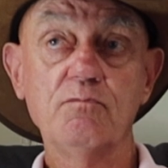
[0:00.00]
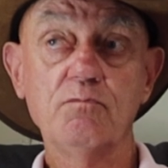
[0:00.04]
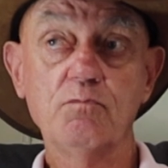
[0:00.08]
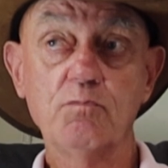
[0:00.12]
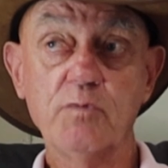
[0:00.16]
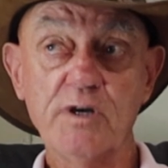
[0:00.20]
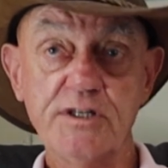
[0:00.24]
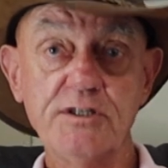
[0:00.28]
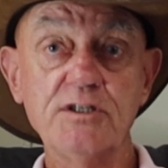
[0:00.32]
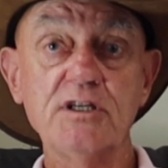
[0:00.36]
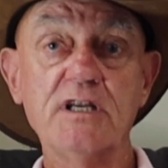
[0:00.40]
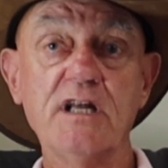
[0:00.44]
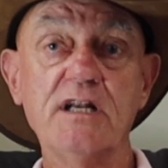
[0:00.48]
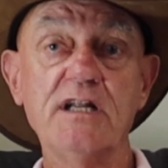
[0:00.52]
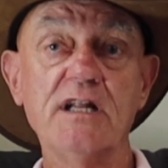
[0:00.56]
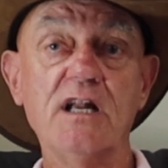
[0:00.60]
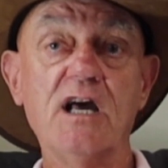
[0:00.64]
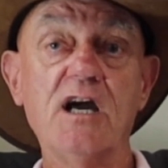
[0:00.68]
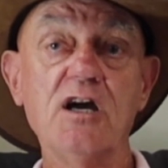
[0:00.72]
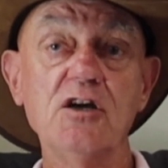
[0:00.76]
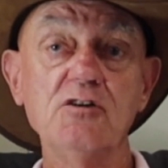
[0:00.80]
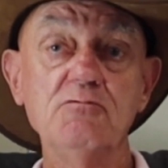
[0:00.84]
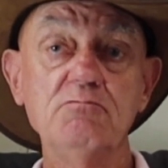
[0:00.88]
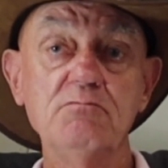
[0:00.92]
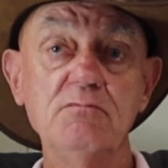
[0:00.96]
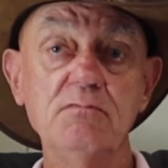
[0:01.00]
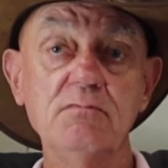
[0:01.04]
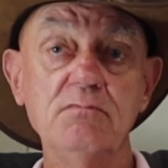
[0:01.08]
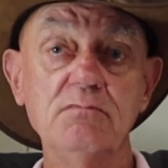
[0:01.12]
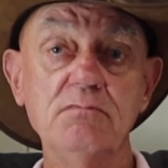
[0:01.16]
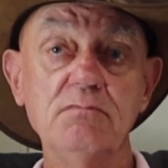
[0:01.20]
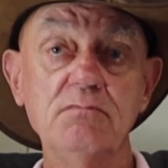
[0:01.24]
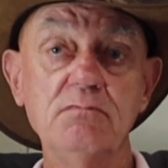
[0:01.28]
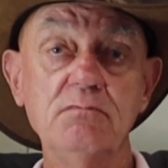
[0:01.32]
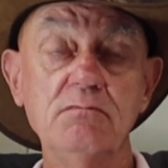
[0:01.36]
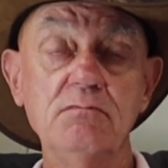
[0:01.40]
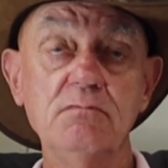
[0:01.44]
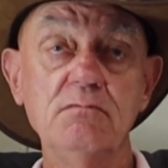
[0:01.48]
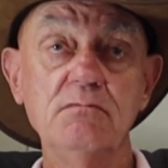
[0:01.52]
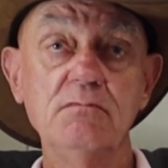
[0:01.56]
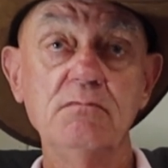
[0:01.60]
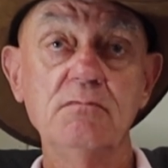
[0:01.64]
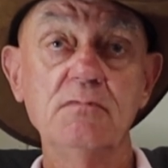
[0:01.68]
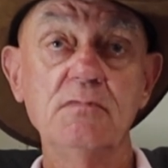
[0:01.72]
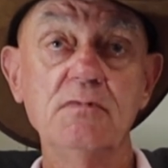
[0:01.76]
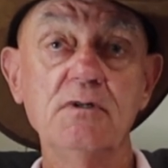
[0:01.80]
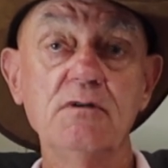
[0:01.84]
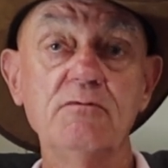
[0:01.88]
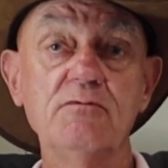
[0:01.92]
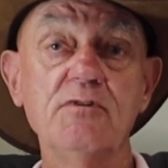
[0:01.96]
when you get it home,
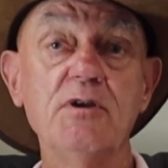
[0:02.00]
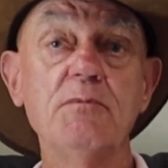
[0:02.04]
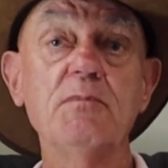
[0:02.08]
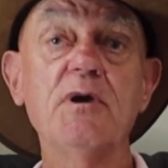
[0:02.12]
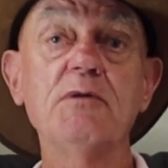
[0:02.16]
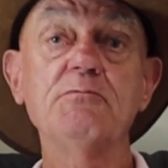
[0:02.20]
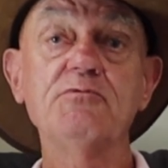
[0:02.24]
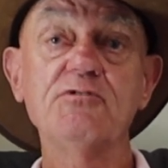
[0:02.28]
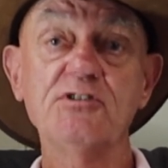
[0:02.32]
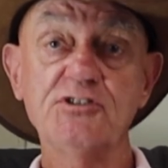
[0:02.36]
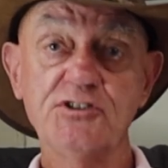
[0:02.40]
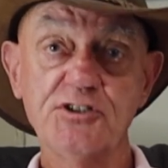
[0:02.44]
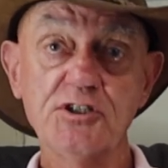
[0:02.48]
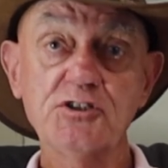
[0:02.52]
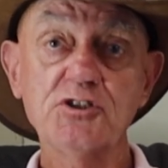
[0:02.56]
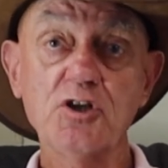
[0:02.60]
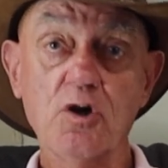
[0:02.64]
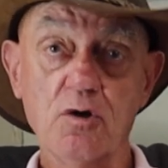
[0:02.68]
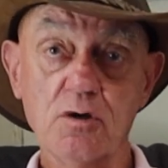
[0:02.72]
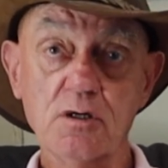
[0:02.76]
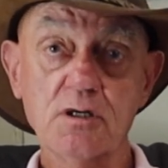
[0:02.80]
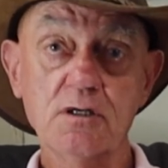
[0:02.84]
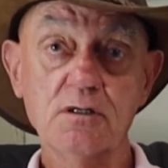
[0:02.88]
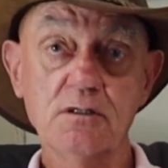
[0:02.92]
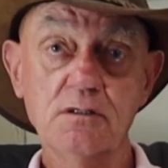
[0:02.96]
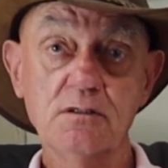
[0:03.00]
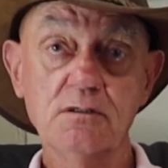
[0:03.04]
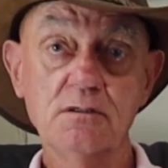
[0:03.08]
remember it's a dog.